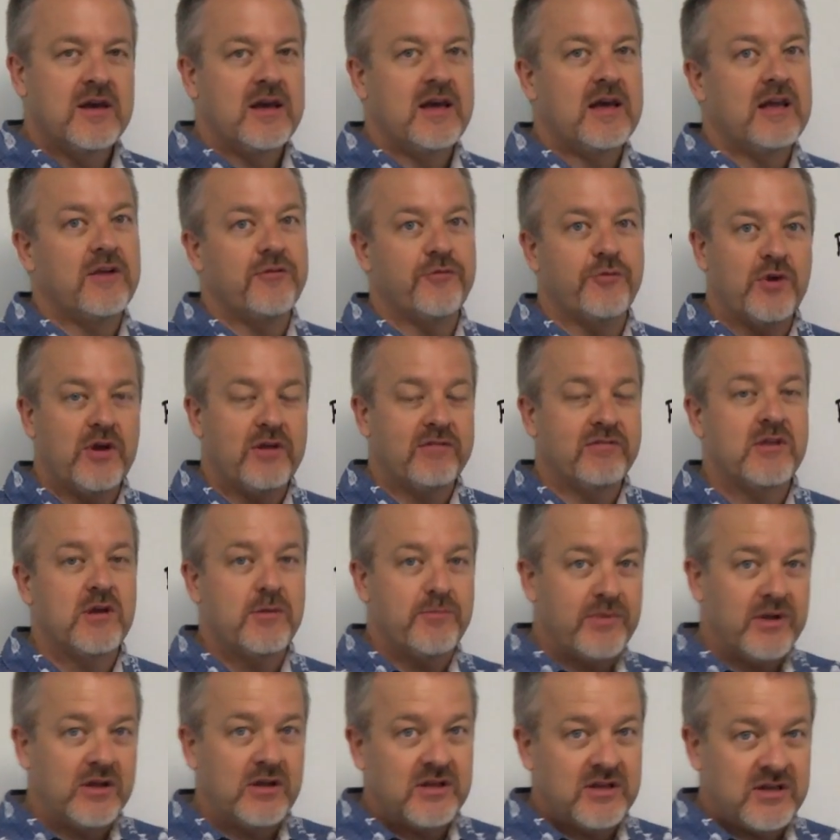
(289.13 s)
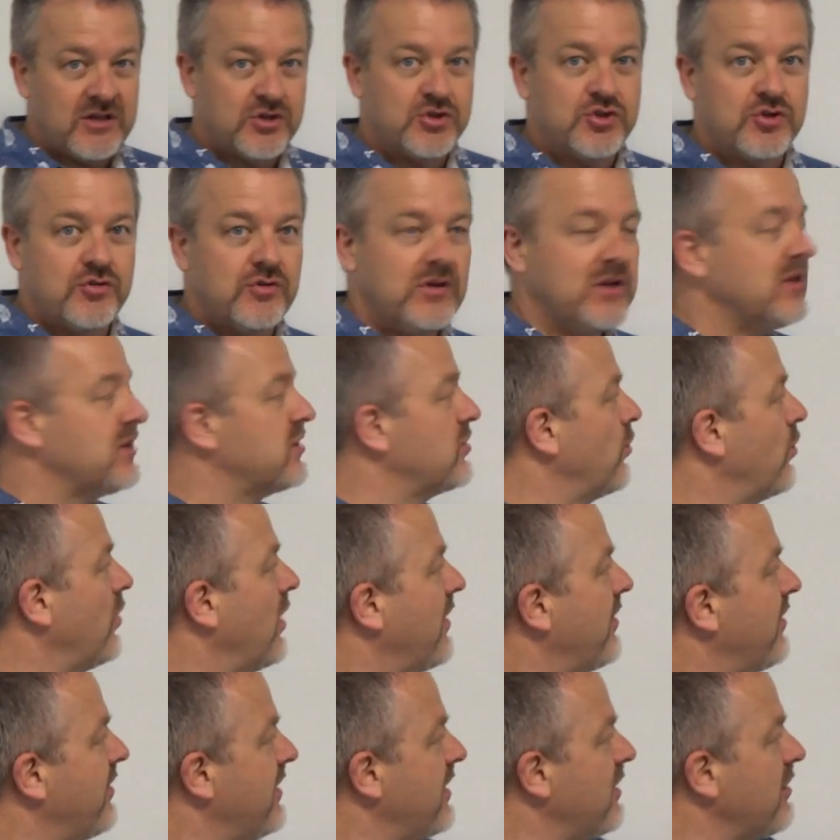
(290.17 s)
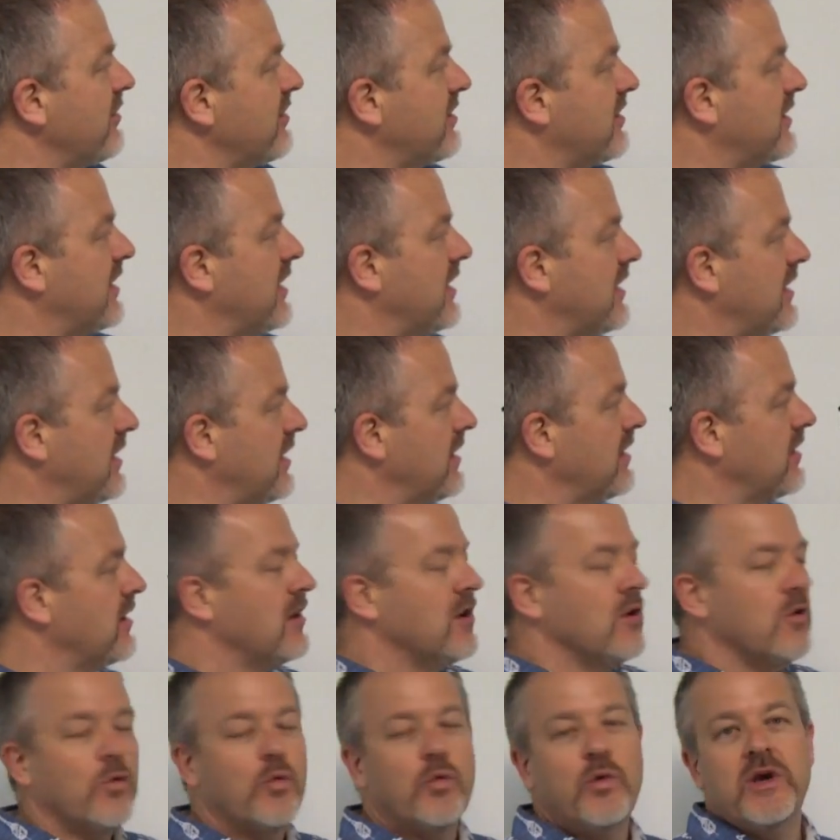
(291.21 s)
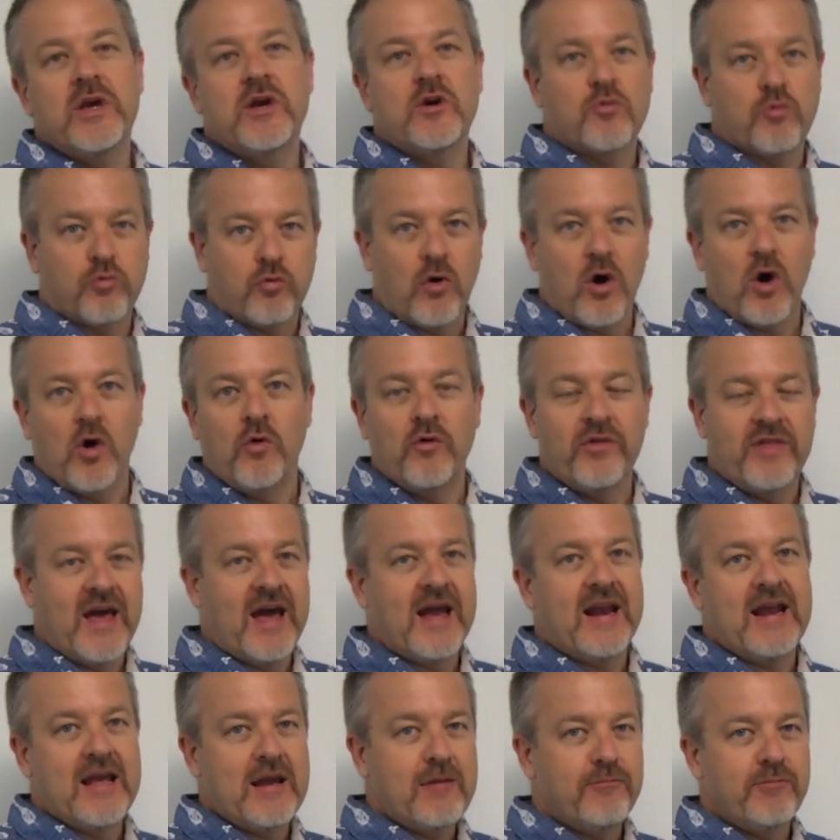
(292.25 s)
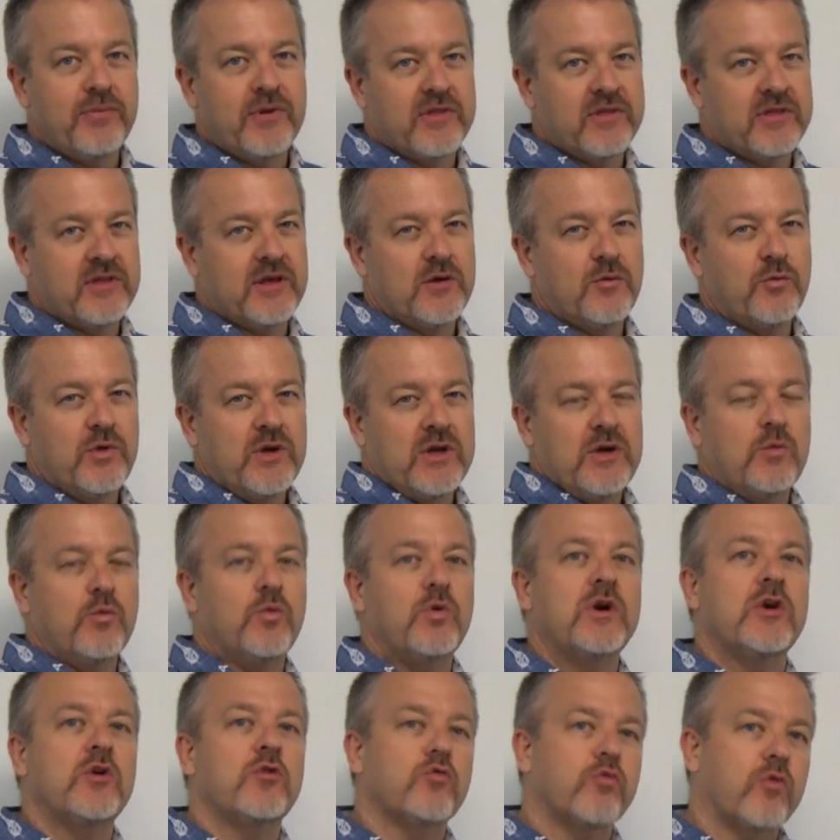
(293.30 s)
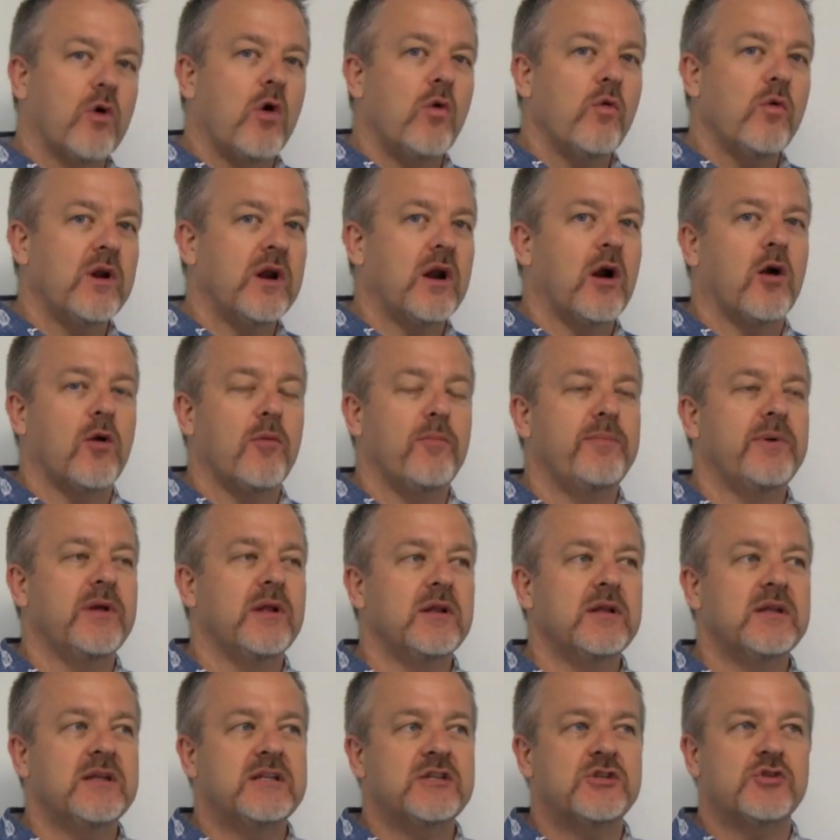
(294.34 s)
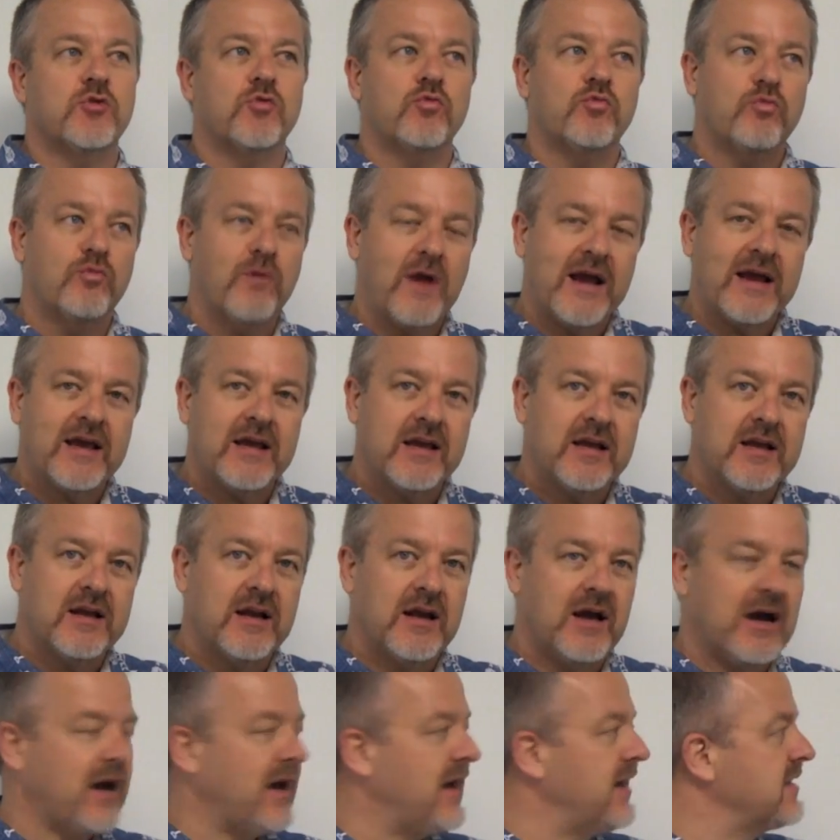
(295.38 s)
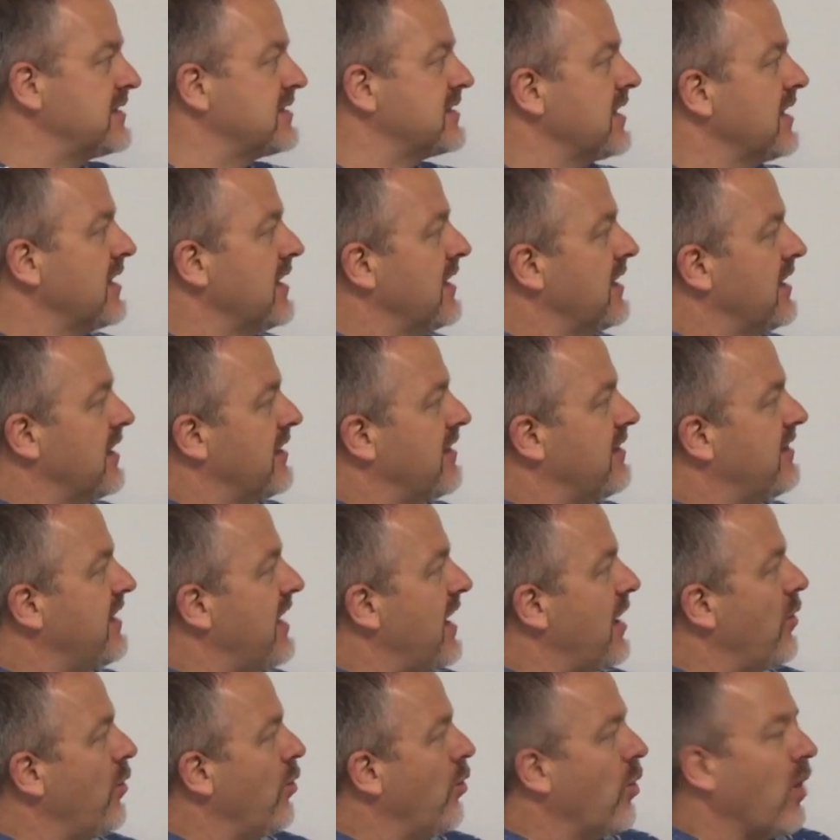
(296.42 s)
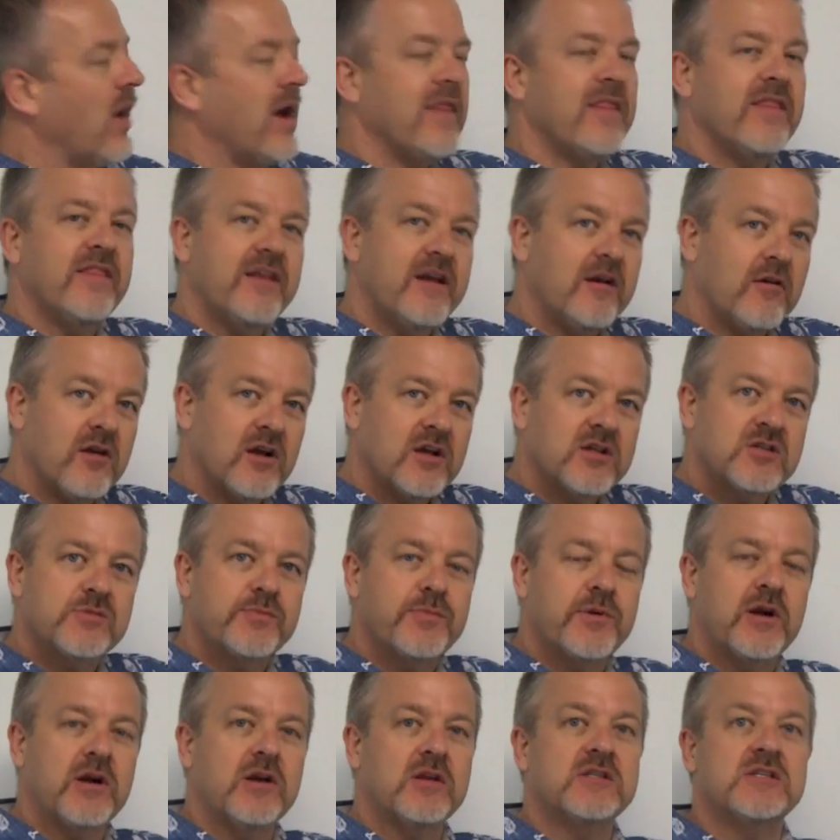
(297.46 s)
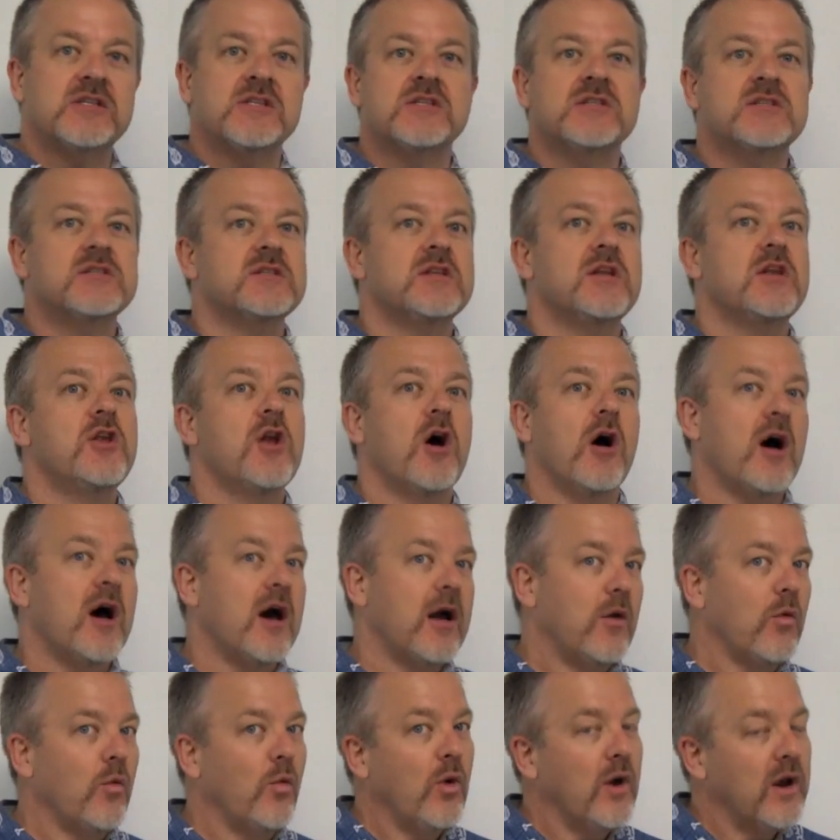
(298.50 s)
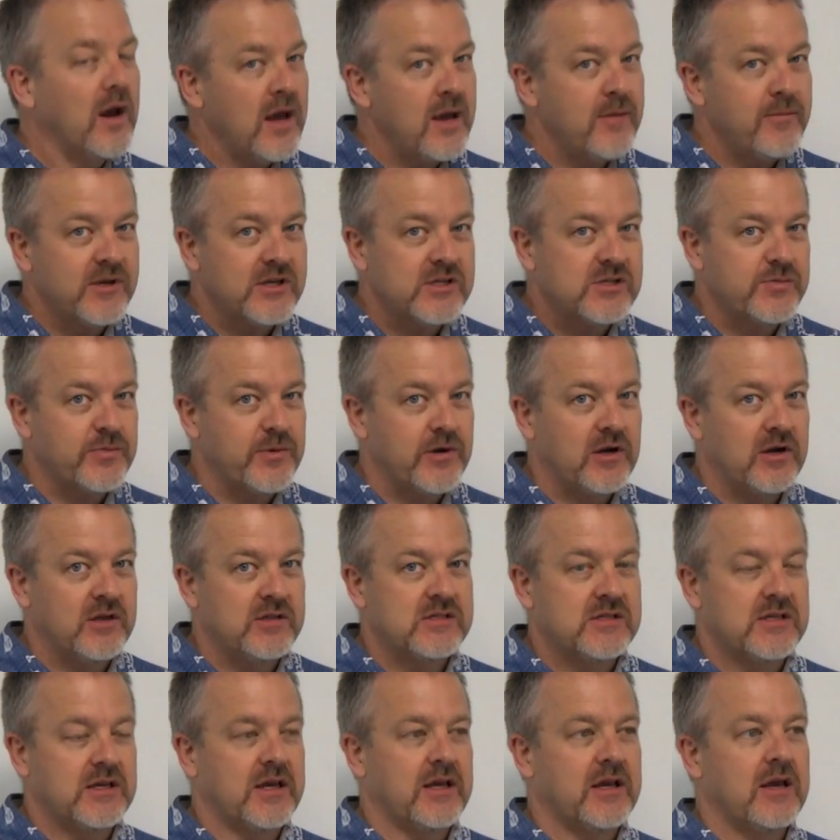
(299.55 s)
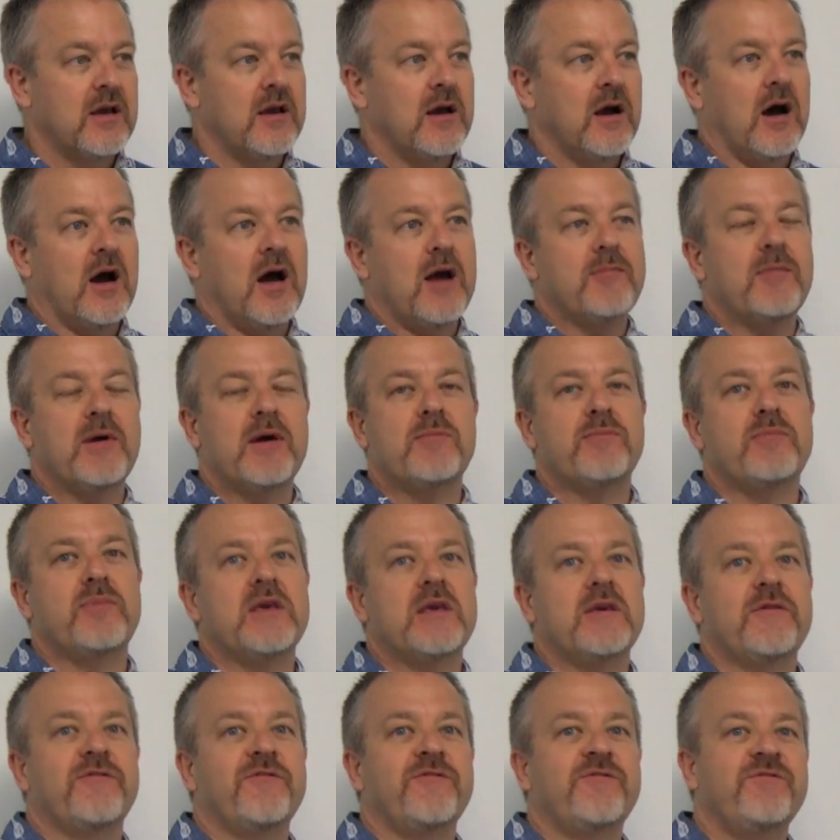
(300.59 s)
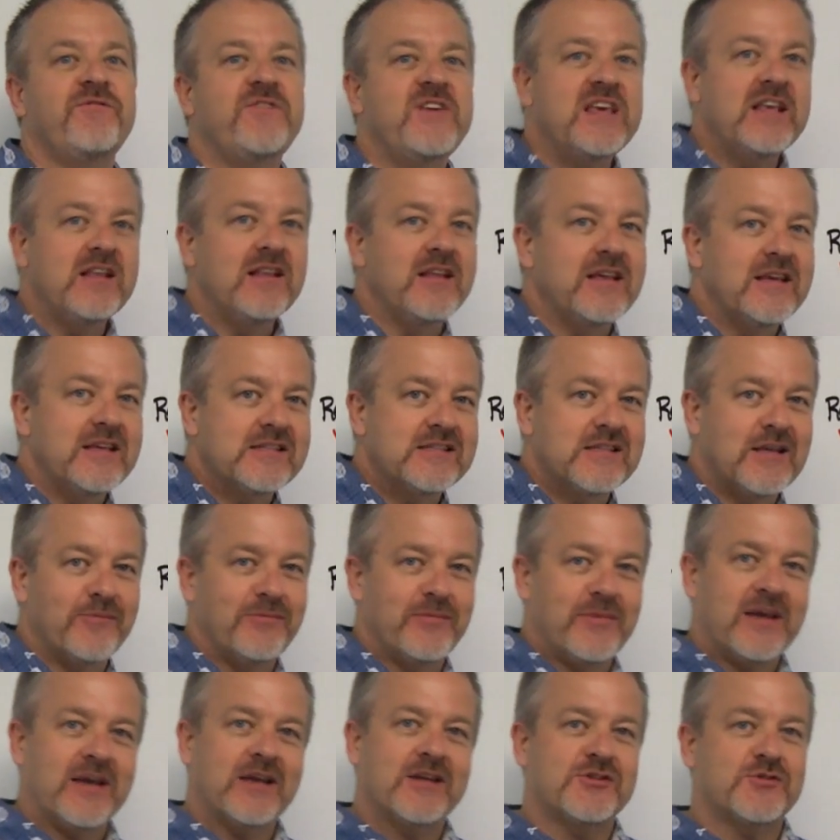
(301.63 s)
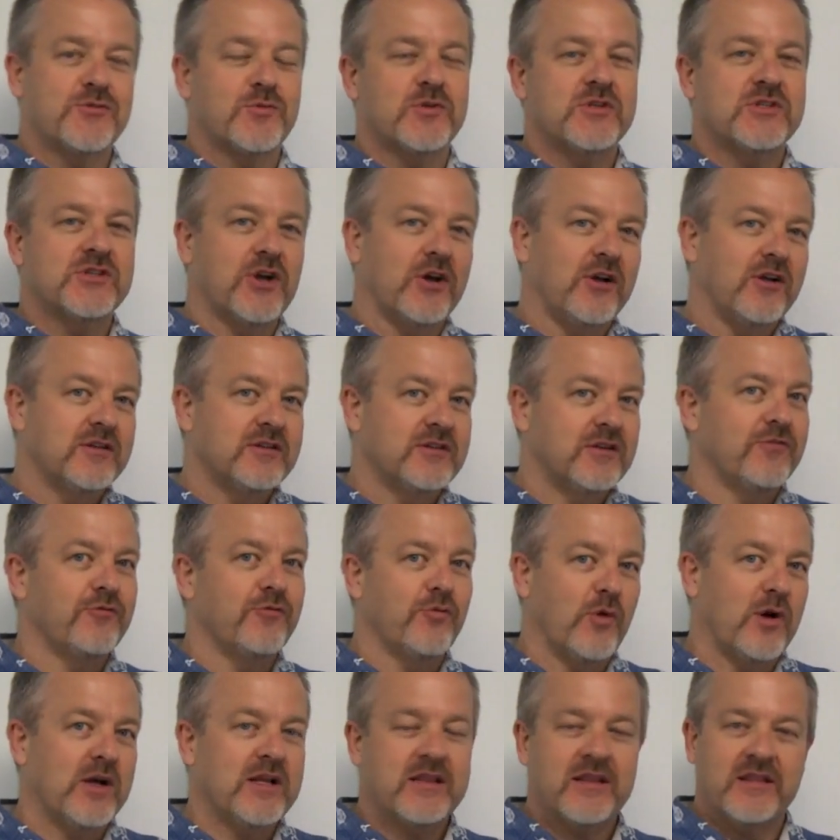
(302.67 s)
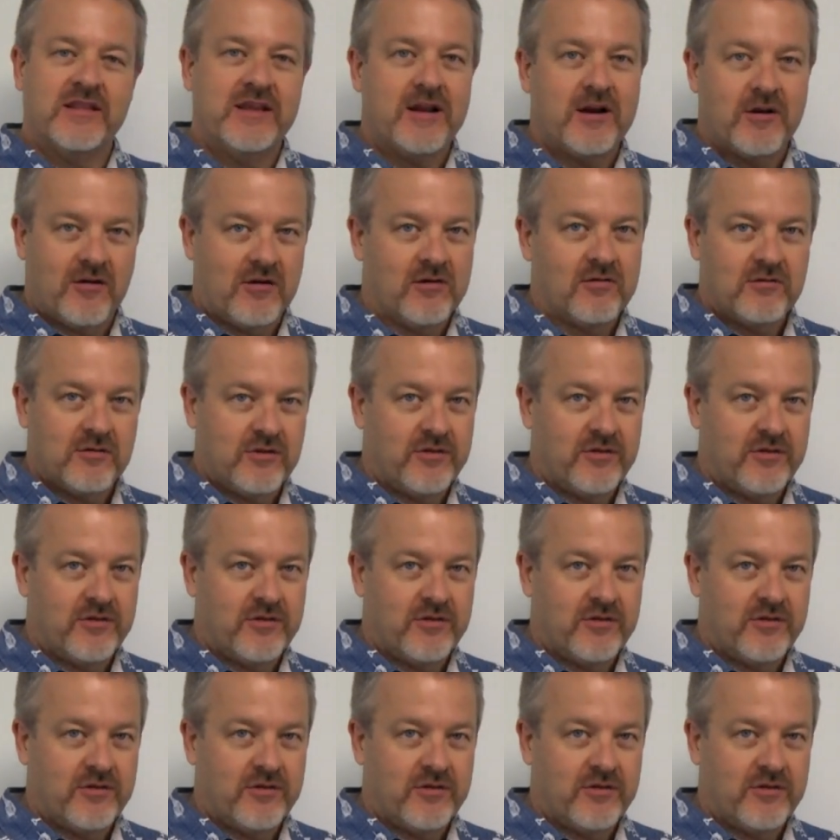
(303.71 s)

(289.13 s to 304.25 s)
And if we have the ability to tune into what they're thinking, we grow that empathy. We grow in our ability to recognize that what their experience is not what I'm experiencing. I might be feeling something as a result of what the